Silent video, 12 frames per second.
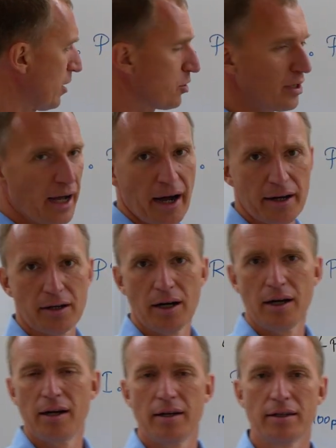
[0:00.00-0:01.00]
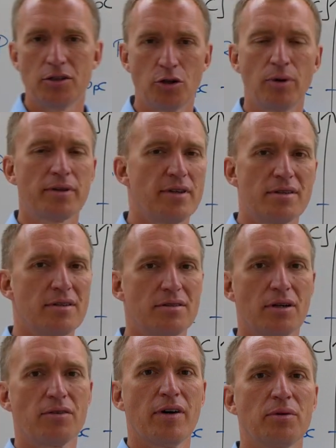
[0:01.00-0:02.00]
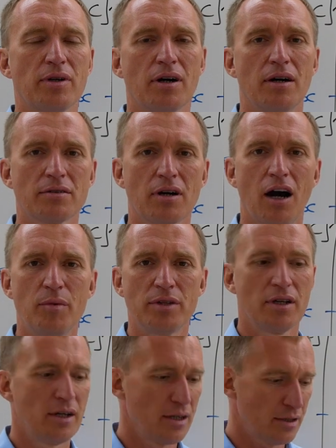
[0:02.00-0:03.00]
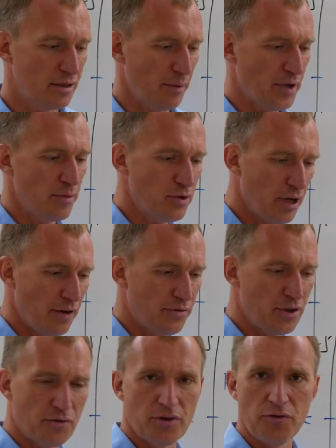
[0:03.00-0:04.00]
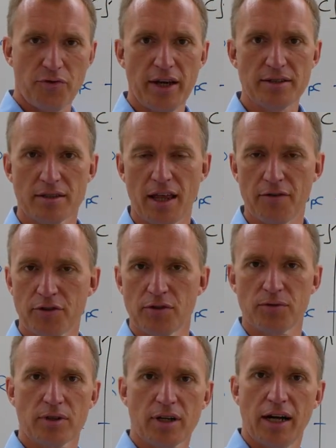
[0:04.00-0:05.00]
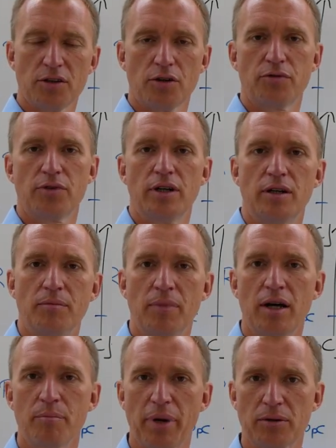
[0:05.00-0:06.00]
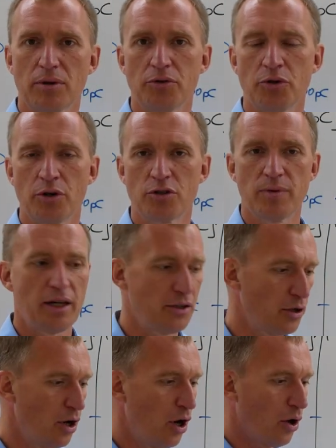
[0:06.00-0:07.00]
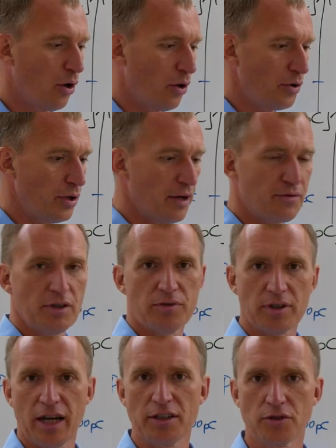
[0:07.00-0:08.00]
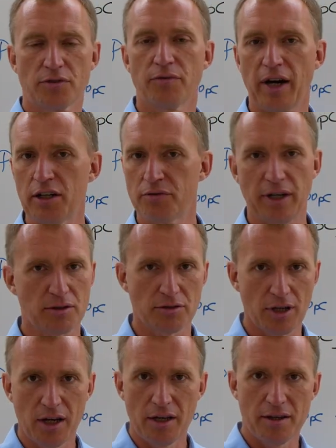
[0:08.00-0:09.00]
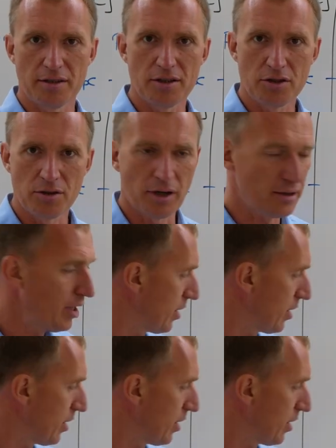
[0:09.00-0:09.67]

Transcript: it actually higher? You know what? This is not very uncommon. Sometimes you have different phases. They have different kind of background noise value, or you have different kinds of divider factors. This is not,